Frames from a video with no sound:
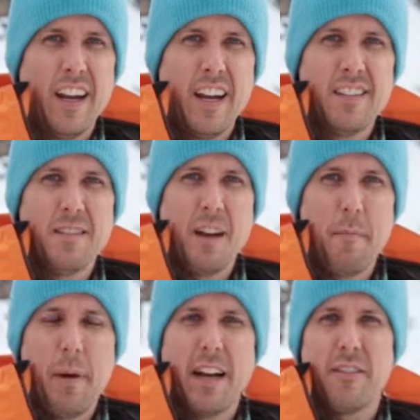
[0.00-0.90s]
Hey guys, what's
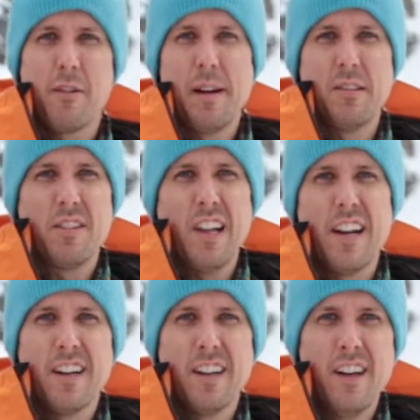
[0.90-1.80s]
up? Pat here from Mountain
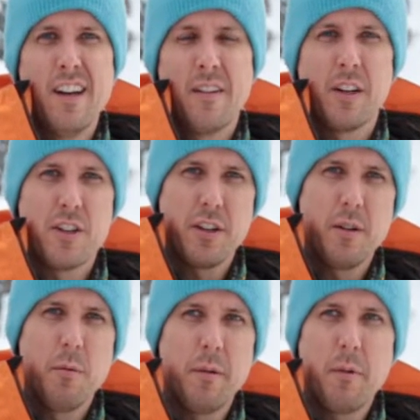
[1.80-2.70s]
Sledder. I'm going to show
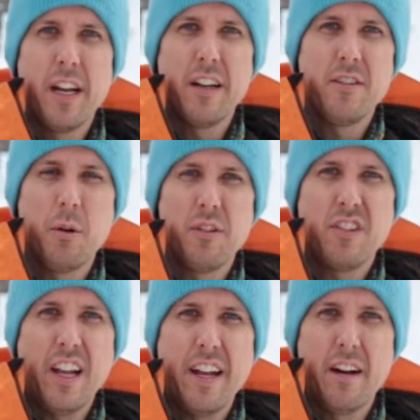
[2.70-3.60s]
you one way to tow a
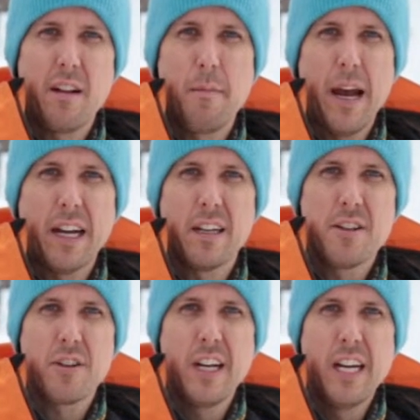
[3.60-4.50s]
sled out of the
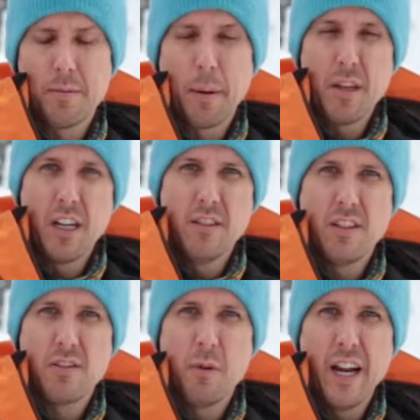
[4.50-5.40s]
backcountry. It's probably the
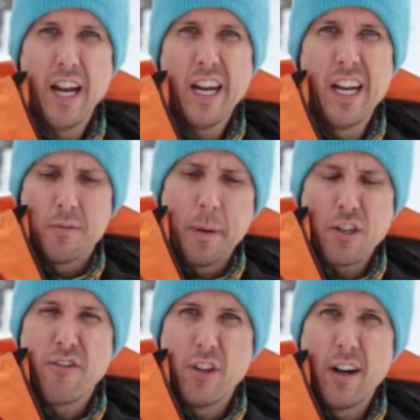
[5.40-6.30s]
easiest way,
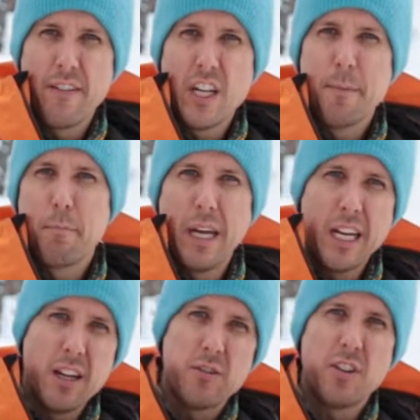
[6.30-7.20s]
especially if you don't have any
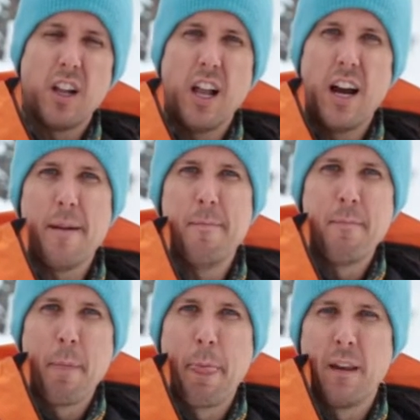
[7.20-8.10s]
big hills to climb.
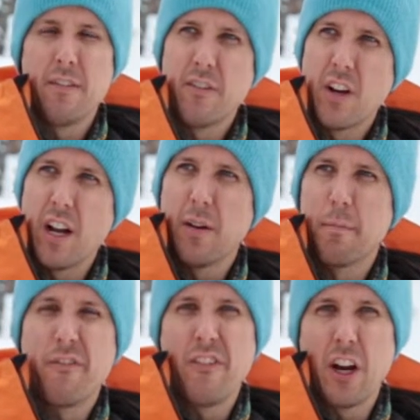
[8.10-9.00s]
If you've got
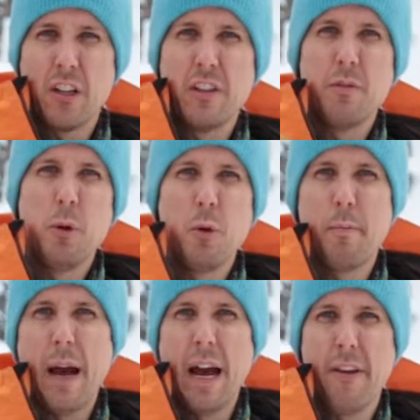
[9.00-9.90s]
a fairly
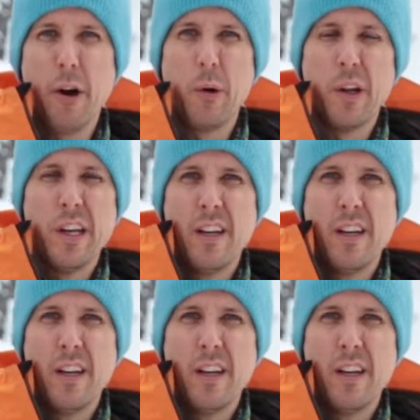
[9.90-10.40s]
smooth path out,